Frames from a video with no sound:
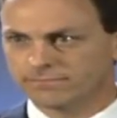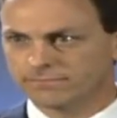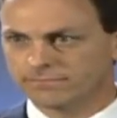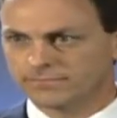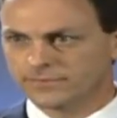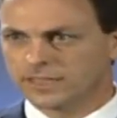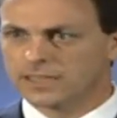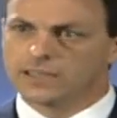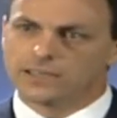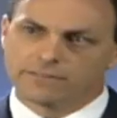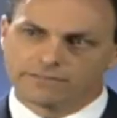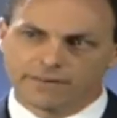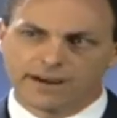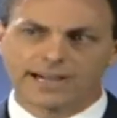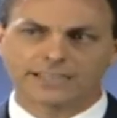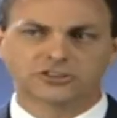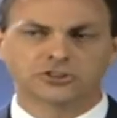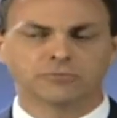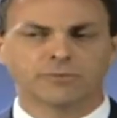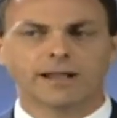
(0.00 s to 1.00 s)
In
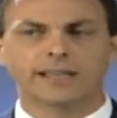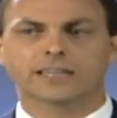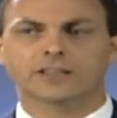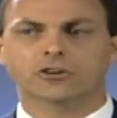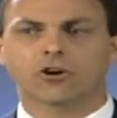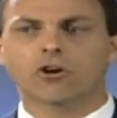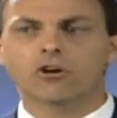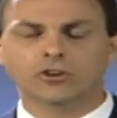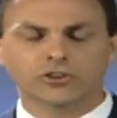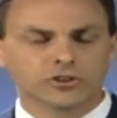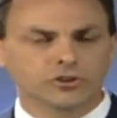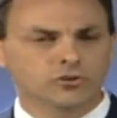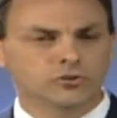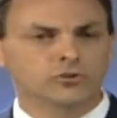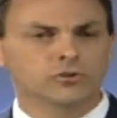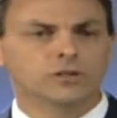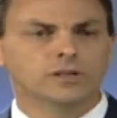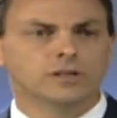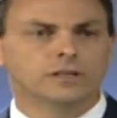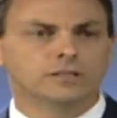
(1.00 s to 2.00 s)
fact, you might could argue
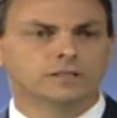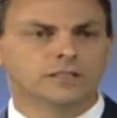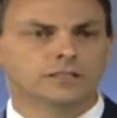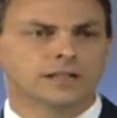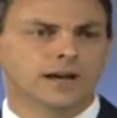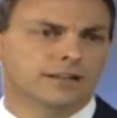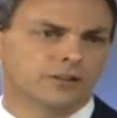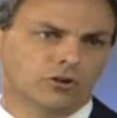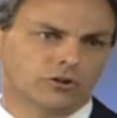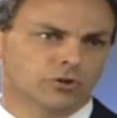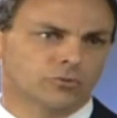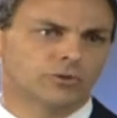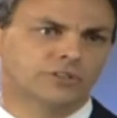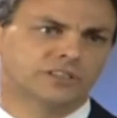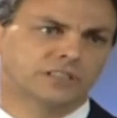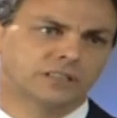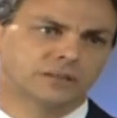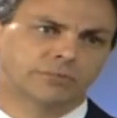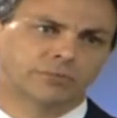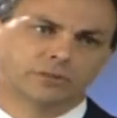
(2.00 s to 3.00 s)
that not only was he
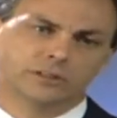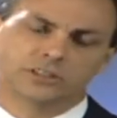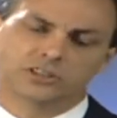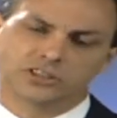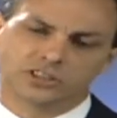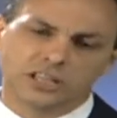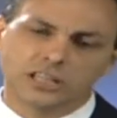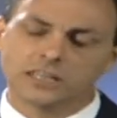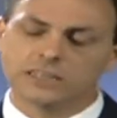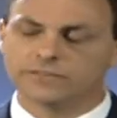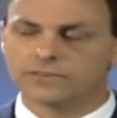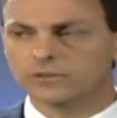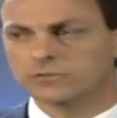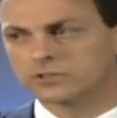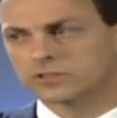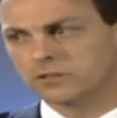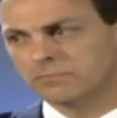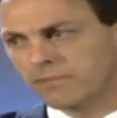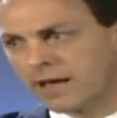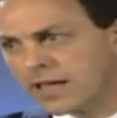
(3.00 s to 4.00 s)
the police chief, he was
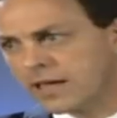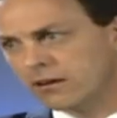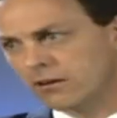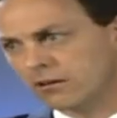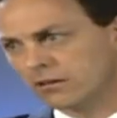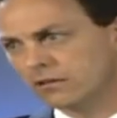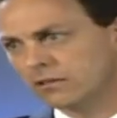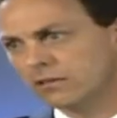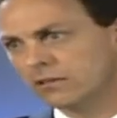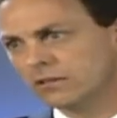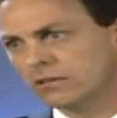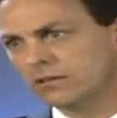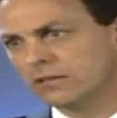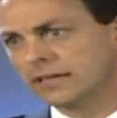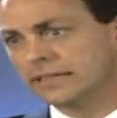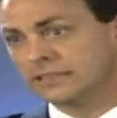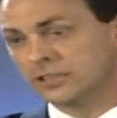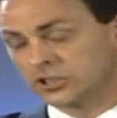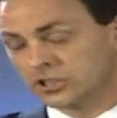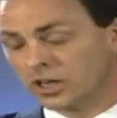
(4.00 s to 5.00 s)
the mayor
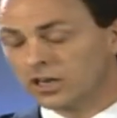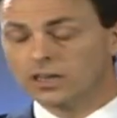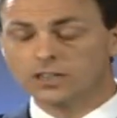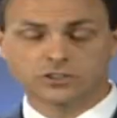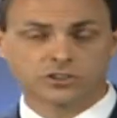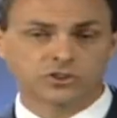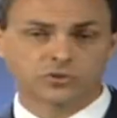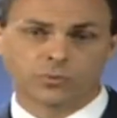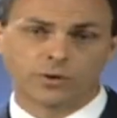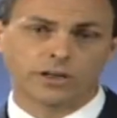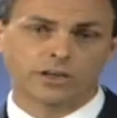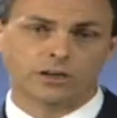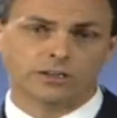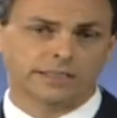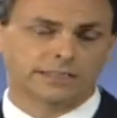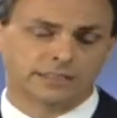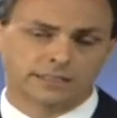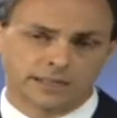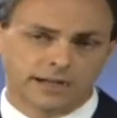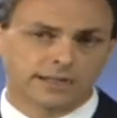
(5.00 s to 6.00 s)
and the judge as well. They
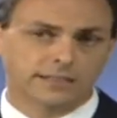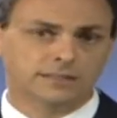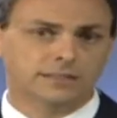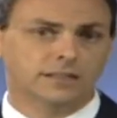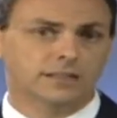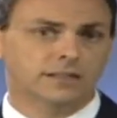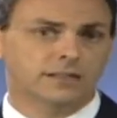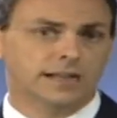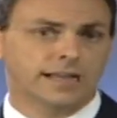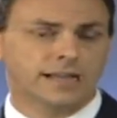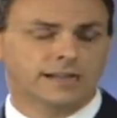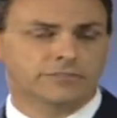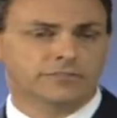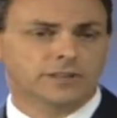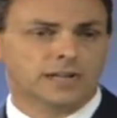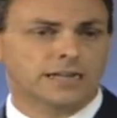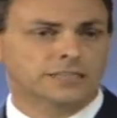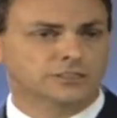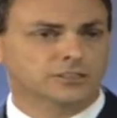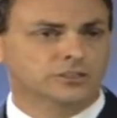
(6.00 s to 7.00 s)
did not have
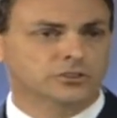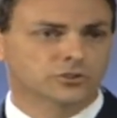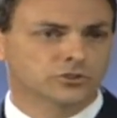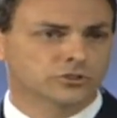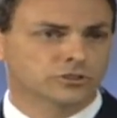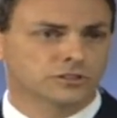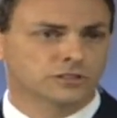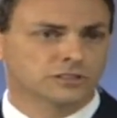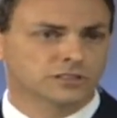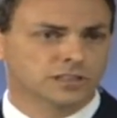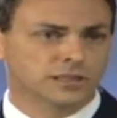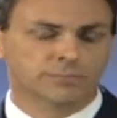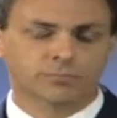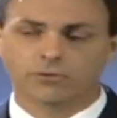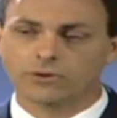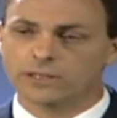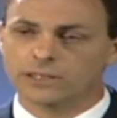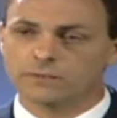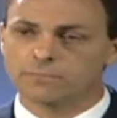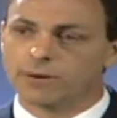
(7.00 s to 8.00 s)
constitutionally
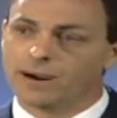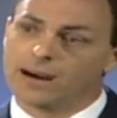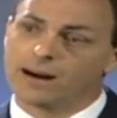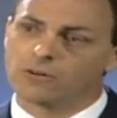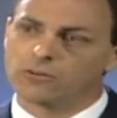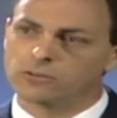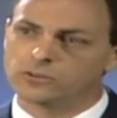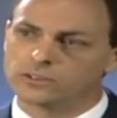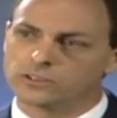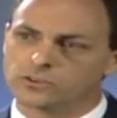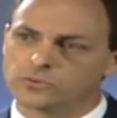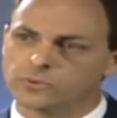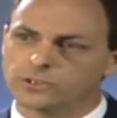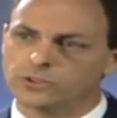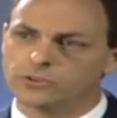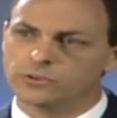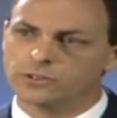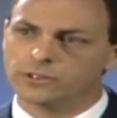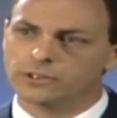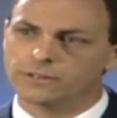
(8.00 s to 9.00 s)
separated powers as we do
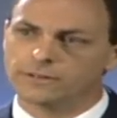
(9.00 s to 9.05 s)
here.